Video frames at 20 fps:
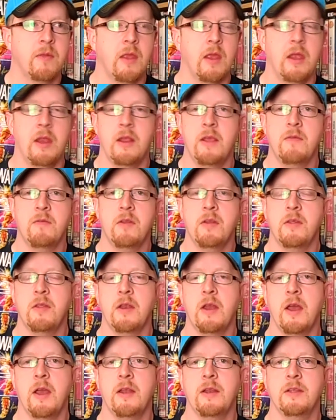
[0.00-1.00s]
and even in the
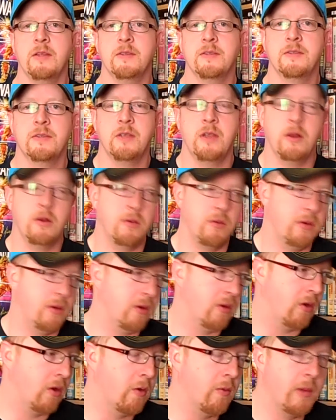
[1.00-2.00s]
90s. You know, when
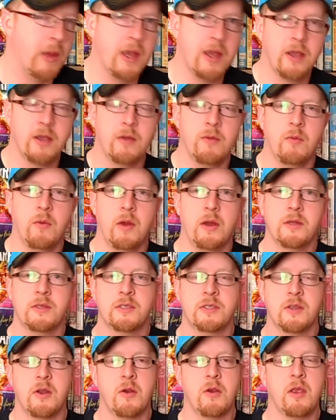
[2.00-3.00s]
you'd go back and
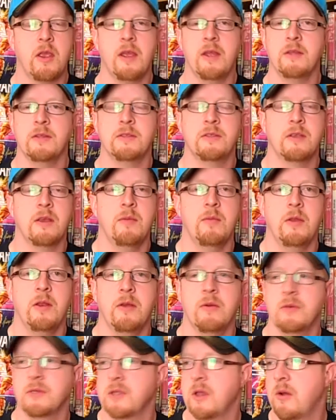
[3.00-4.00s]
watch Starrcades, I mean,
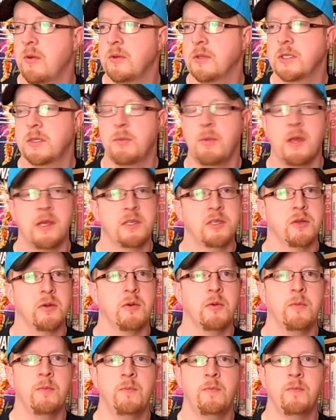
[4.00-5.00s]
it was always special.